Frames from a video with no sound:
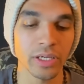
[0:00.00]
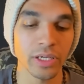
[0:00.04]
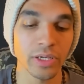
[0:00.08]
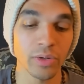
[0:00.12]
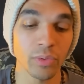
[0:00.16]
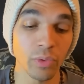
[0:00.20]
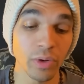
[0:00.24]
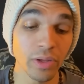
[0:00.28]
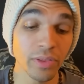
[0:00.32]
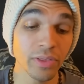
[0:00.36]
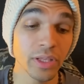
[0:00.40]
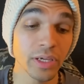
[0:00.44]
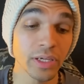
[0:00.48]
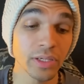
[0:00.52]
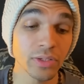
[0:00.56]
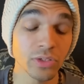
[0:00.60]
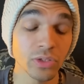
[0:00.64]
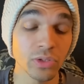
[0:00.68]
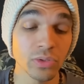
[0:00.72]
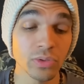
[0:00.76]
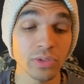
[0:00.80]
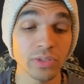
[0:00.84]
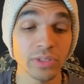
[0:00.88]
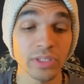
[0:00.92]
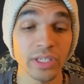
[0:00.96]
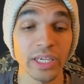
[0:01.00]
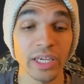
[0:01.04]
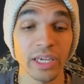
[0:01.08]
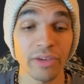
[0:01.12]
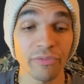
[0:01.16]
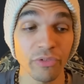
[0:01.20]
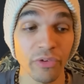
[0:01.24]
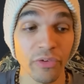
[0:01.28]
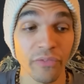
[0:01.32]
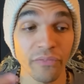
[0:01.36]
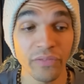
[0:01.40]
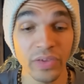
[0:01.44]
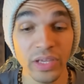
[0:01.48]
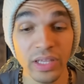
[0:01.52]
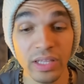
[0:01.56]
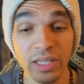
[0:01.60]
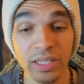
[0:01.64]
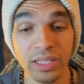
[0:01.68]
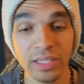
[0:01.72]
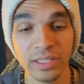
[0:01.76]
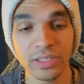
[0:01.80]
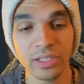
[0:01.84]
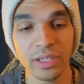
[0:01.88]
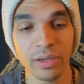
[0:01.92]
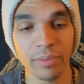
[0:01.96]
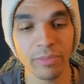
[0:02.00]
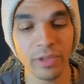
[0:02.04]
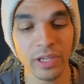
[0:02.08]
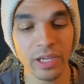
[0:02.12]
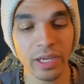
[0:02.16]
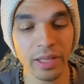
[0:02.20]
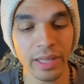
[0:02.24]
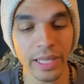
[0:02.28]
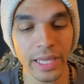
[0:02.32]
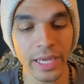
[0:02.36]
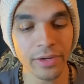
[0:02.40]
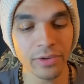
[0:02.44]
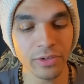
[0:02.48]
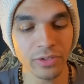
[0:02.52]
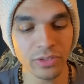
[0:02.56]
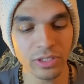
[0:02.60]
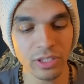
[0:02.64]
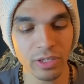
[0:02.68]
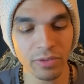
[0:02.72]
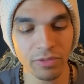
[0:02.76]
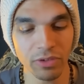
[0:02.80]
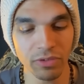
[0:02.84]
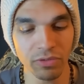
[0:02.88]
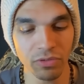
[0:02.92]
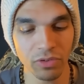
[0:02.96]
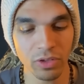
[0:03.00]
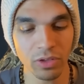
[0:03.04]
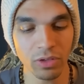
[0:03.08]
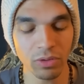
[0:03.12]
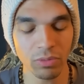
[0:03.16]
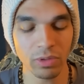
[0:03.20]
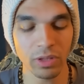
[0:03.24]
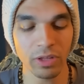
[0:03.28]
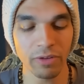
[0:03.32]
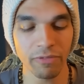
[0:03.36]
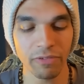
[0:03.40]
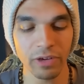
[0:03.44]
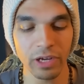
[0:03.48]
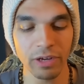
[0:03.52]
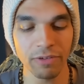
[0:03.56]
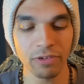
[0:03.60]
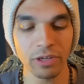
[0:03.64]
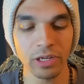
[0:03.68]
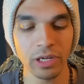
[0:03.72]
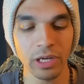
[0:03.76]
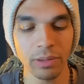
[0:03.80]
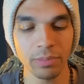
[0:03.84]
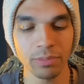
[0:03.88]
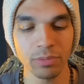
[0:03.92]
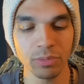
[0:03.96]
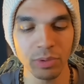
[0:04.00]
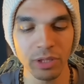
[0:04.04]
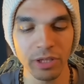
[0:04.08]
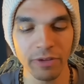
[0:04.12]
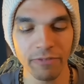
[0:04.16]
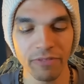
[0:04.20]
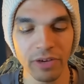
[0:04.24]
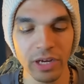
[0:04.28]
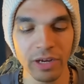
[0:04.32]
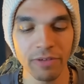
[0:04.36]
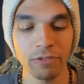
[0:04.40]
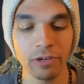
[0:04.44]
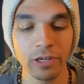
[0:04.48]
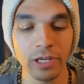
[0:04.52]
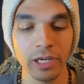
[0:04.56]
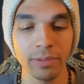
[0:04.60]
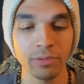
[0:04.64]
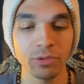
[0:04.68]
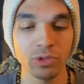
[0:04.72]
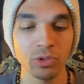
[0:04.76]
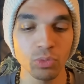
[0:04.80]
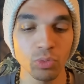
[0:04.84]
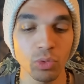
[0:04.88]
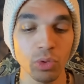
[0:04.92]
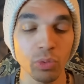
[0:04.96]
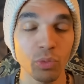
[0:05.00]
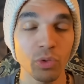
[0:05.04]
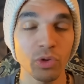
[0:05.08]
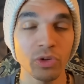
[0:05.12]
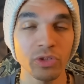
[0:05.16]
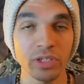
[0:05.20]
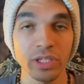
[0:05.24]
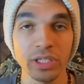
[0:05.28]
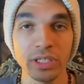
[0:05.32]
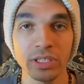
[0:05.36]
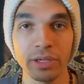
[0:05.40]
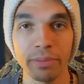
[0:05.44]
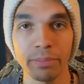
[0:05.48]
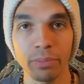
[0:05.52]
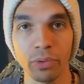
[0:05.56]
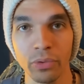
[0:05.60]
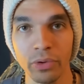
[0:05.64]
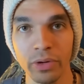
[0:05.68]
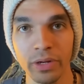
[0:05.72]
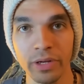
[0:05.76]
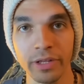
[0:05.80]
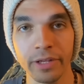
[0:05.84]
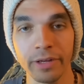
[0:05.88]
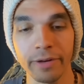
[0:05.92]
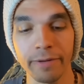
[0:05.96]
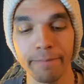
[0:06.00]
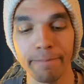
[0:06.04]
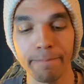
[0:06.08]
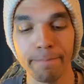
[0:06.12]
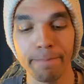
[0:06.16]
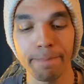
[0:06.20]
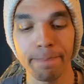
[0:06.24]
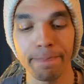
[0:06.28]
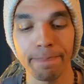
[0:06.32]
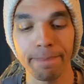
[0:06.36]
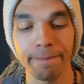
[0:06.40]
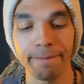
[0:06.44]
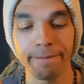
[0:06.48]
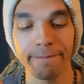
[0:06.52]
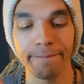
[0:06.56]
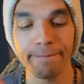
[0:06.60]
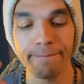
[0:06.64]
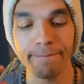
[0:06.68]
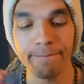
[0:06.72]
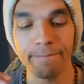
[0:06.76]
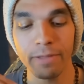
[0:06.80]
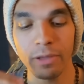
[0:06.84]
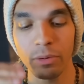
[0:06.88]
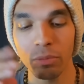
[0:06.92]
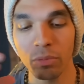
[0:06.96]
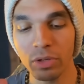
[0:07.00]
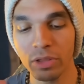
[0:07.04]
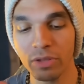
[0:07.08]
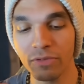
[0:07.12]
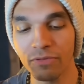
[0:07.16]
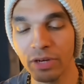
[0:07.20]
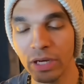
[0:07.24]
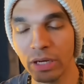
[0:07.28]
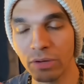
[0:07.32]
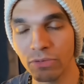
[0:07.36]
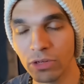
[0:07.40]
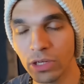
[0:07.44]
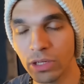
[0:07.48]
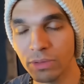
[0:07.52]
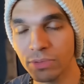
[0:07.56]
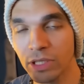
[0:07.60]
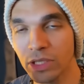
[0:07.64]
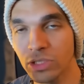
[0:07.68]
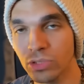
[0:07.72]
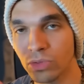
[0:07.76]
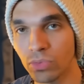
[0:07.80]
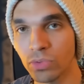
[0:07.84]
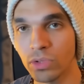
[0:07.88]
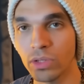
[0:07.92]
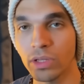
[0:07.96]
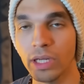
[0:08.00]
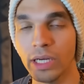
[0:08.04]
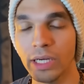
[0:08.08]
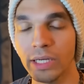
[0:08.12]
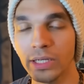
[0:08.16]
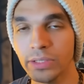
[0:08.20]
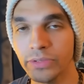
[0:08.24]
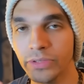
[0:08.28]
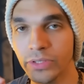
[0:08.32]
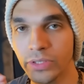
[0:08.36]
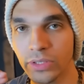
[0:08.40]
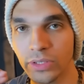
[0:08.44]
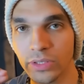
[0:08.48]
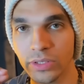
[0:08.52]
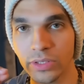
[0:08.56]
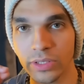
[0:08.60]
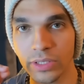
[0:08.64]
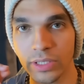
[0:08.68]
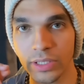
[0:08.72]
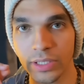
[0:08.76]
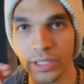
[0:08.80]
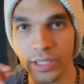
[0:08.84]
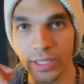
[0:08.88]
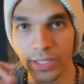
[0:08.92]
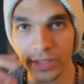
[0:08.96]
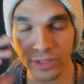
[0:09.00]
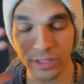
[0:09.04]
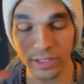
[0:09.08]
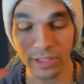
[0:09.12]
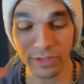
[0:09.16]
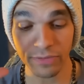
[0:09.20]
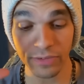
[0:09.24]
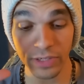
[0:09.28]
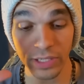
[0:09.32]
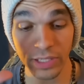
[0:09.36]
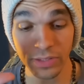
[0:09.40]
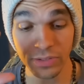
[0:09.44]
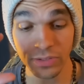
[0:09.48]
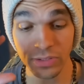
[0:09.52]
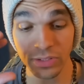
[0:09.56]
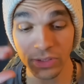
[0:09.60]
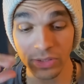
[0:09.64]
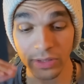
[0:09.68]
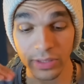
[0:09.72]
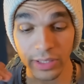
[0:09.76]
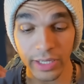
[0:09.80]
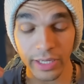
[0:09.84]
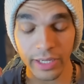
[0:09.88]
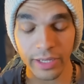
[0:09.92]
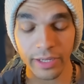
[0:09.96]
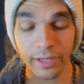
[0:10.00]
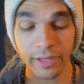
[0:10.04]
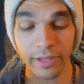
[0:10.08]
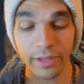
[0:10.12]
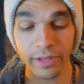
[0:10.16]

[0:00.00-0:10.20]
One thing too is like if you're feeling something, allow yourself to feel it with the Five of Cups. But the Five of Cups is when we're disappointed. And what the Five of Cups has to realize is, as an advice, is that